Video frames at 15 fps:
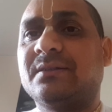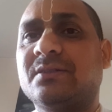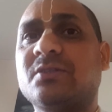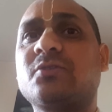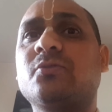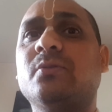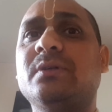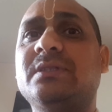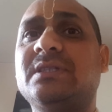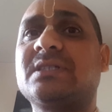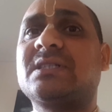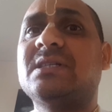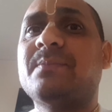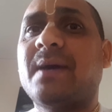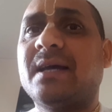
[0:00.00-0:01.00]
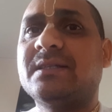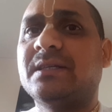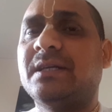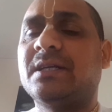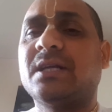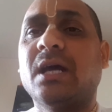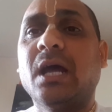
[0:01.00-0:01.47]
So just
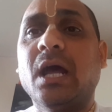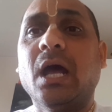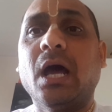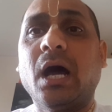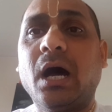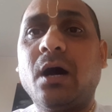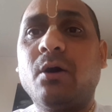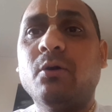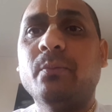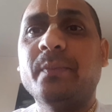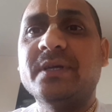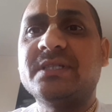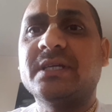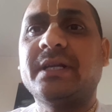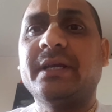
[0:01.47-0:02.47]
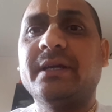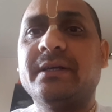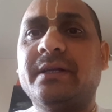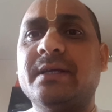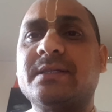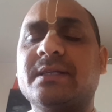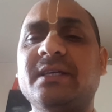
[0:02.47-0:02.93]
imagine it, how misery
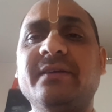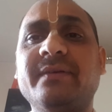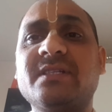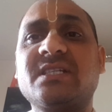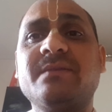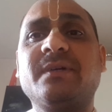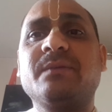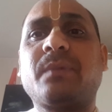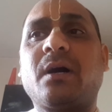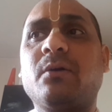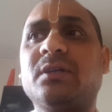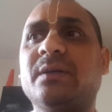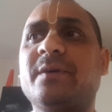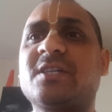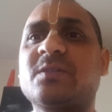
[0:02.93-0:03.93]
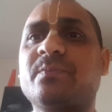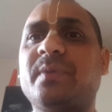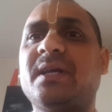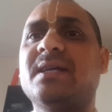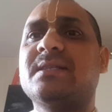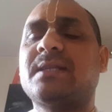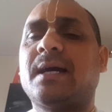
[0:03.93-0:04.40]
it is. Even Srimad Bhagavatam
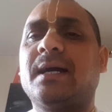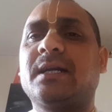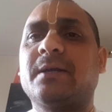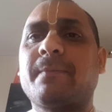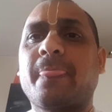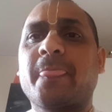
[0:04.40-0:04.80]
explains that